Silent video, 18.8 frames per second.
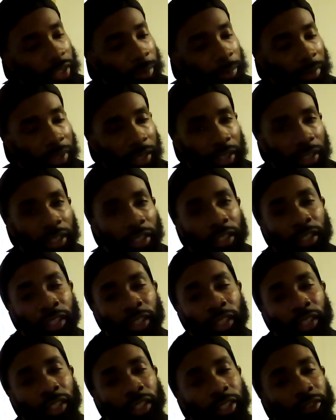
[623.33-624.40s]
man,
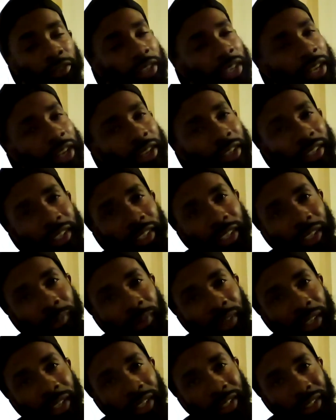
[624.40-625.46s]
if y'all can,
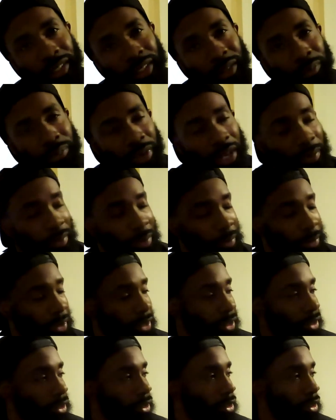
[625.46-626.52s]
man, get that popping,
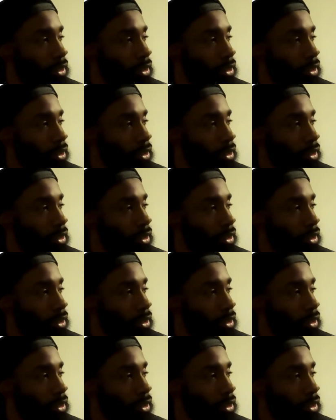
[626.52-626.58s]
man.